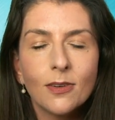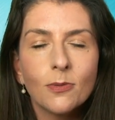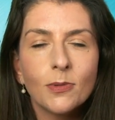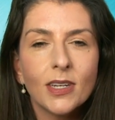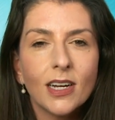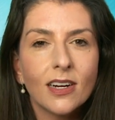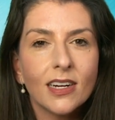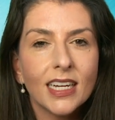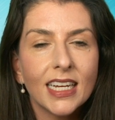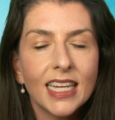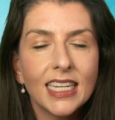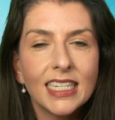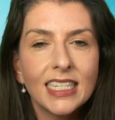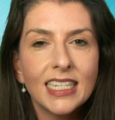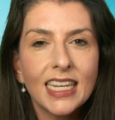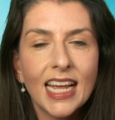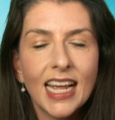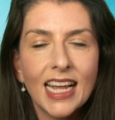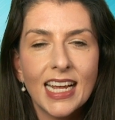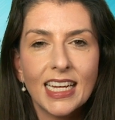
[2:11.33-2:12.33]
We are in
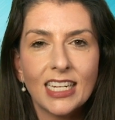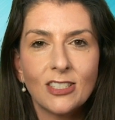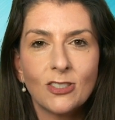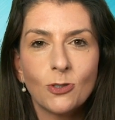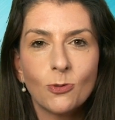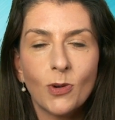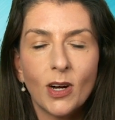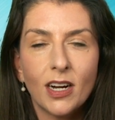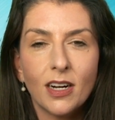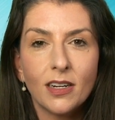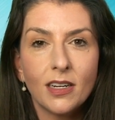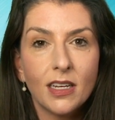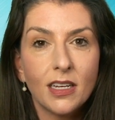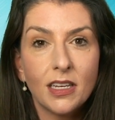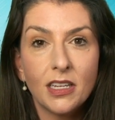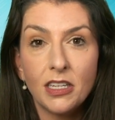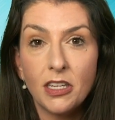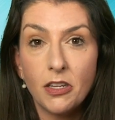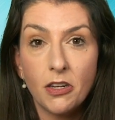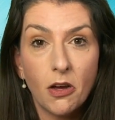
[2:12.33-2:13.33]
an age
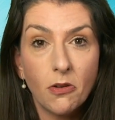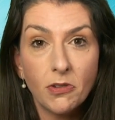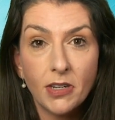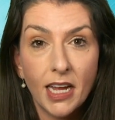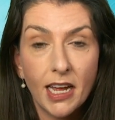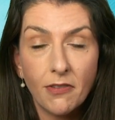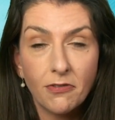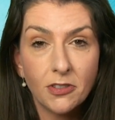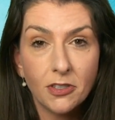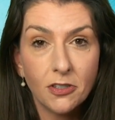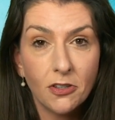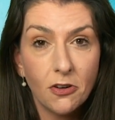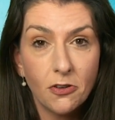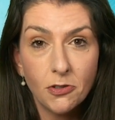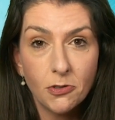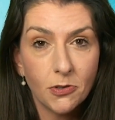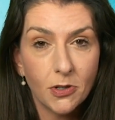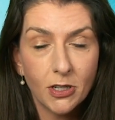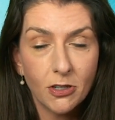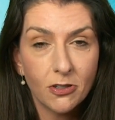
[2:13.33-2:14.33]
where you don't have to
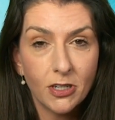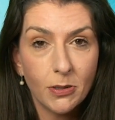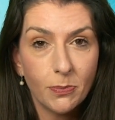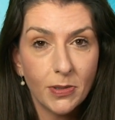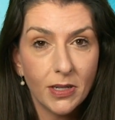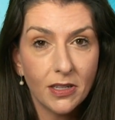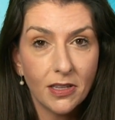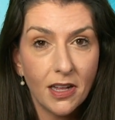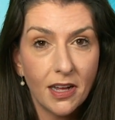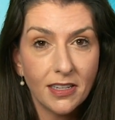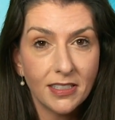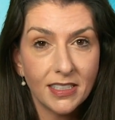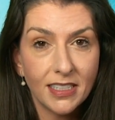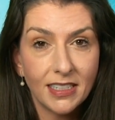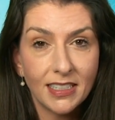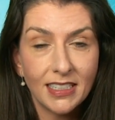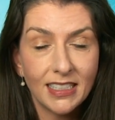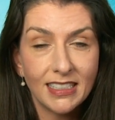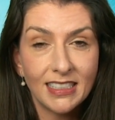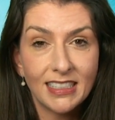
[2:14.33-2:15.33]
go to a creepy
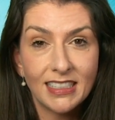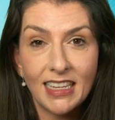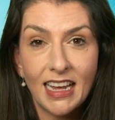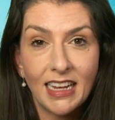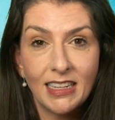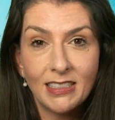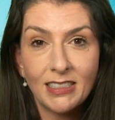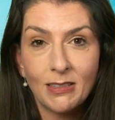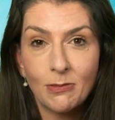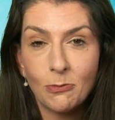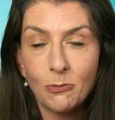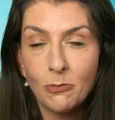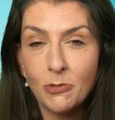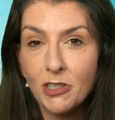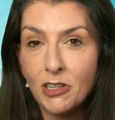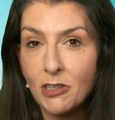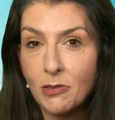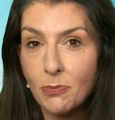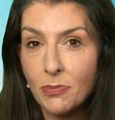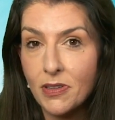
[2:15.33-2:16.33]
closet inside some
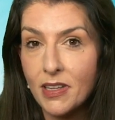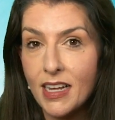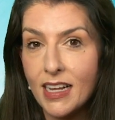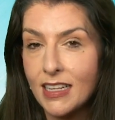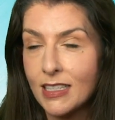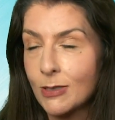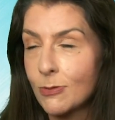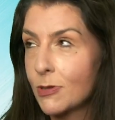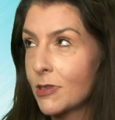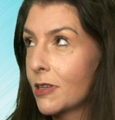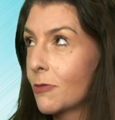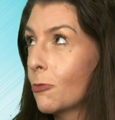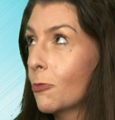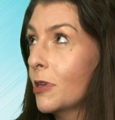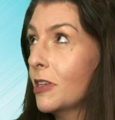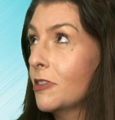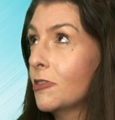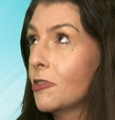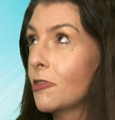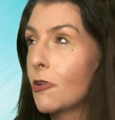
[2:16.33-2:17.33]
weird place with a
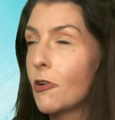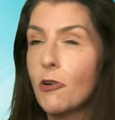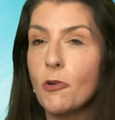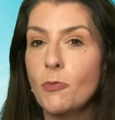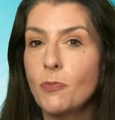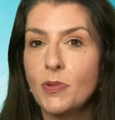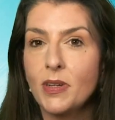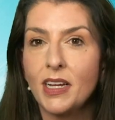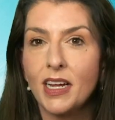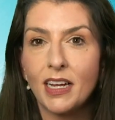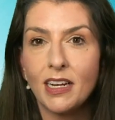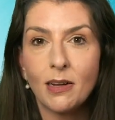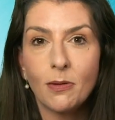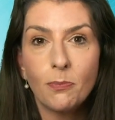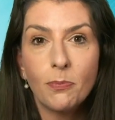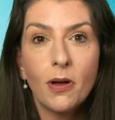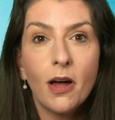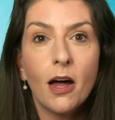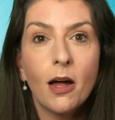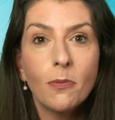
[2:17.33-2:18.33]
window opening and
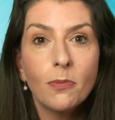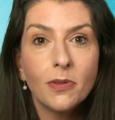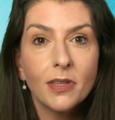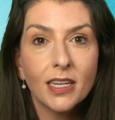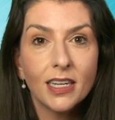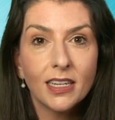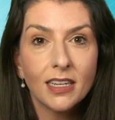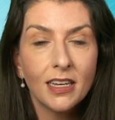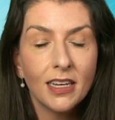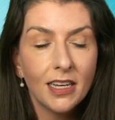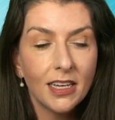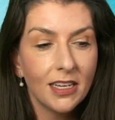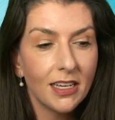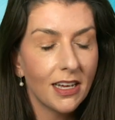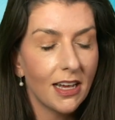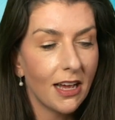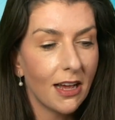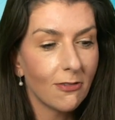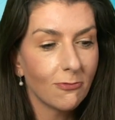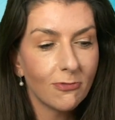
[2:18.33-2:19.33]
a public
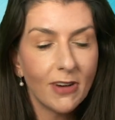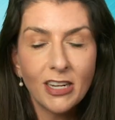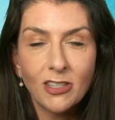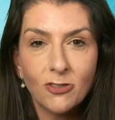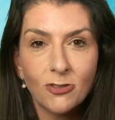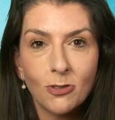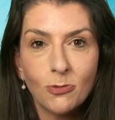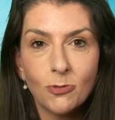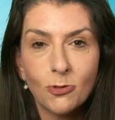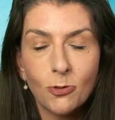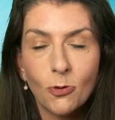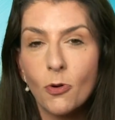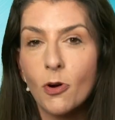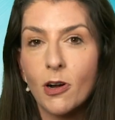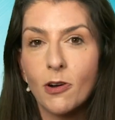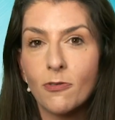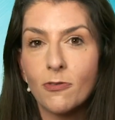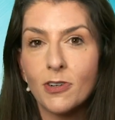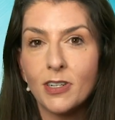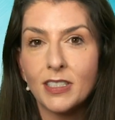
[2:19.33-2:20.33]
uh, restroom
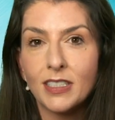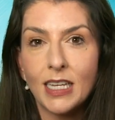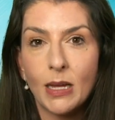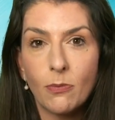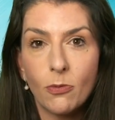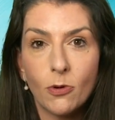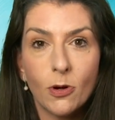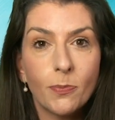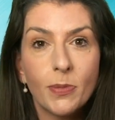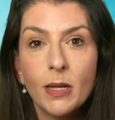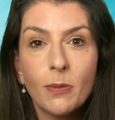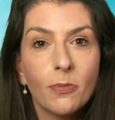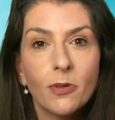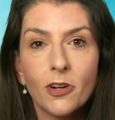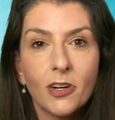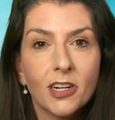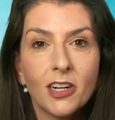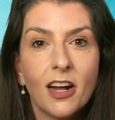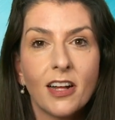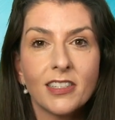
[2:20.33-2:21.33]
door, for example, where
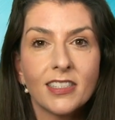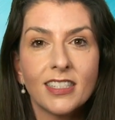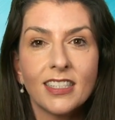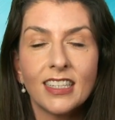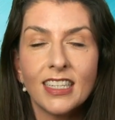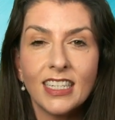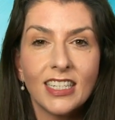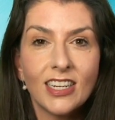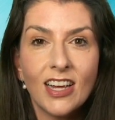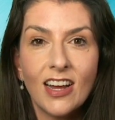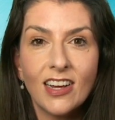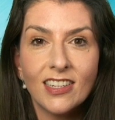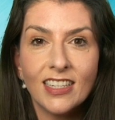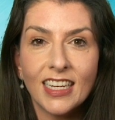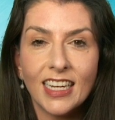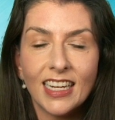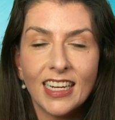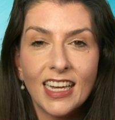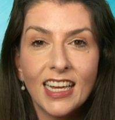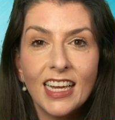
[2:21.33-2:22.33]
people are constantly
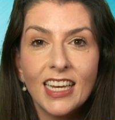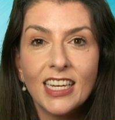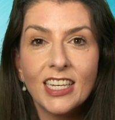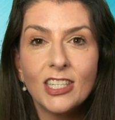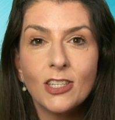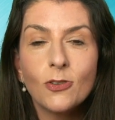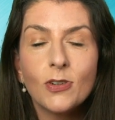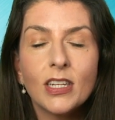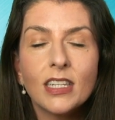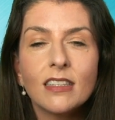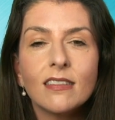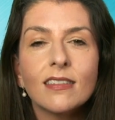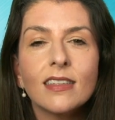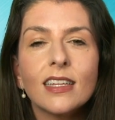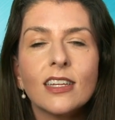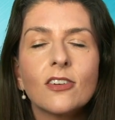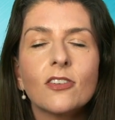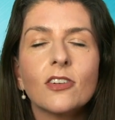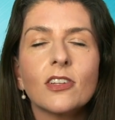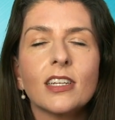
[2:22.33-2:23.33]
knocking. You can
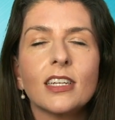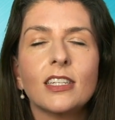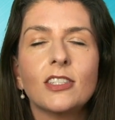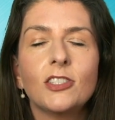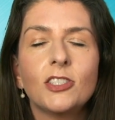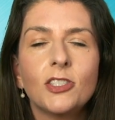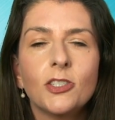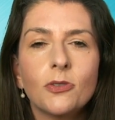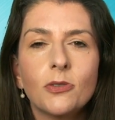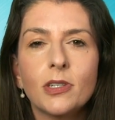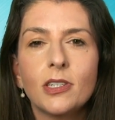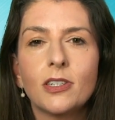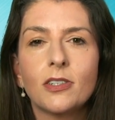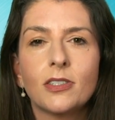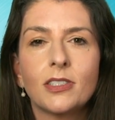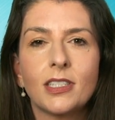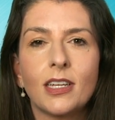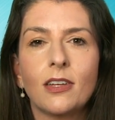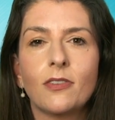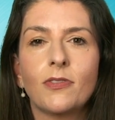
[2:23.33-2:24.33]
literally do it
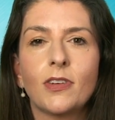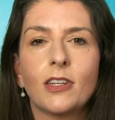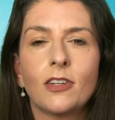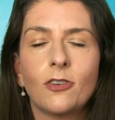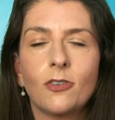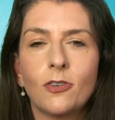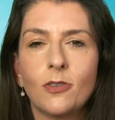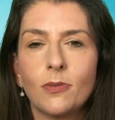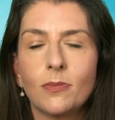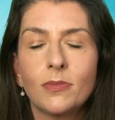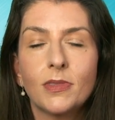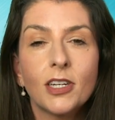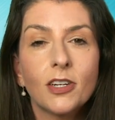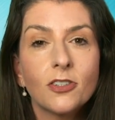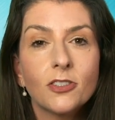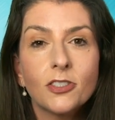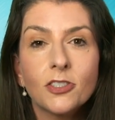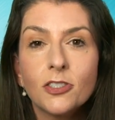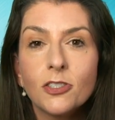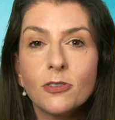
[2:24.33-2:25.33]
yourself at home.
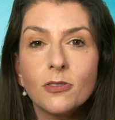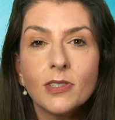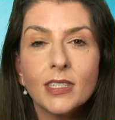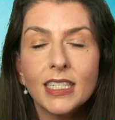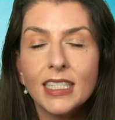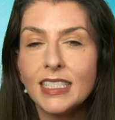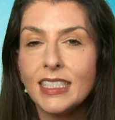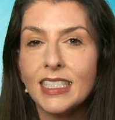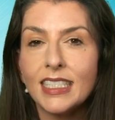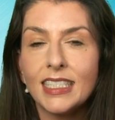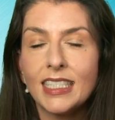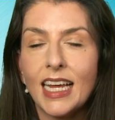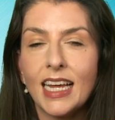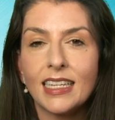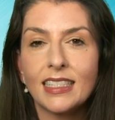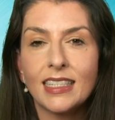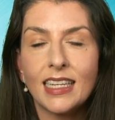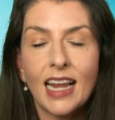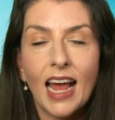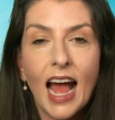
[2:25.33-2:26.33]
There are two easy
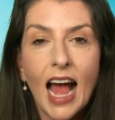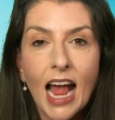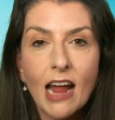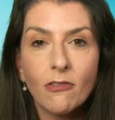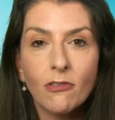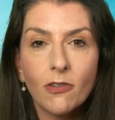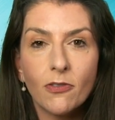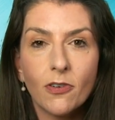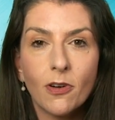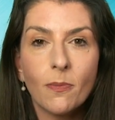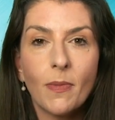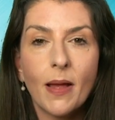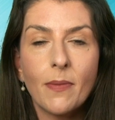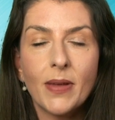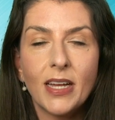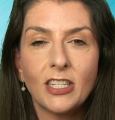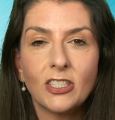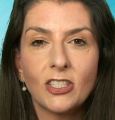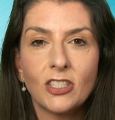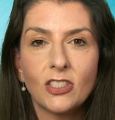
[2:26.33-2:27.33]
tests that I refer my
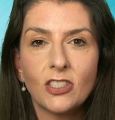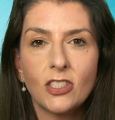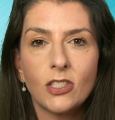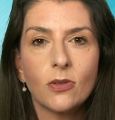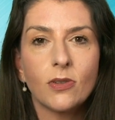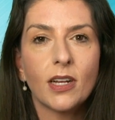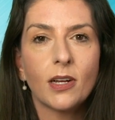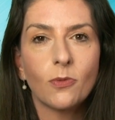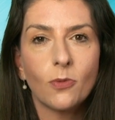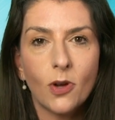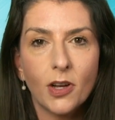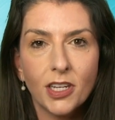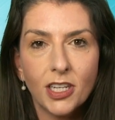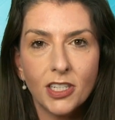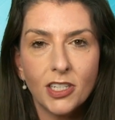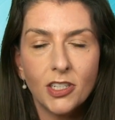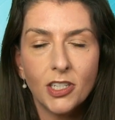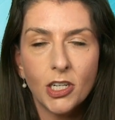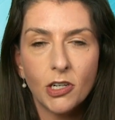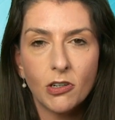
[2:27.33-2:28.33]
patients to, and I want
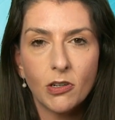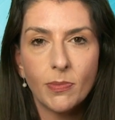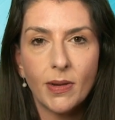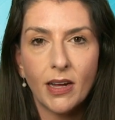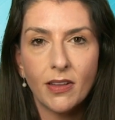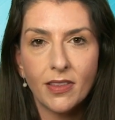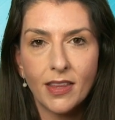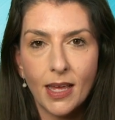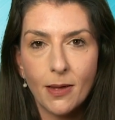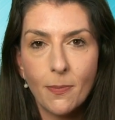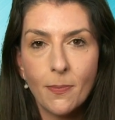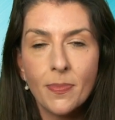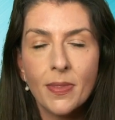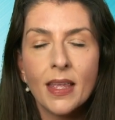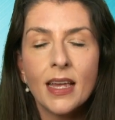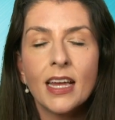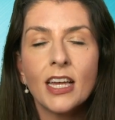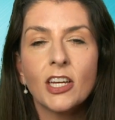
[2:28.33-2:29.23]
you to know about them.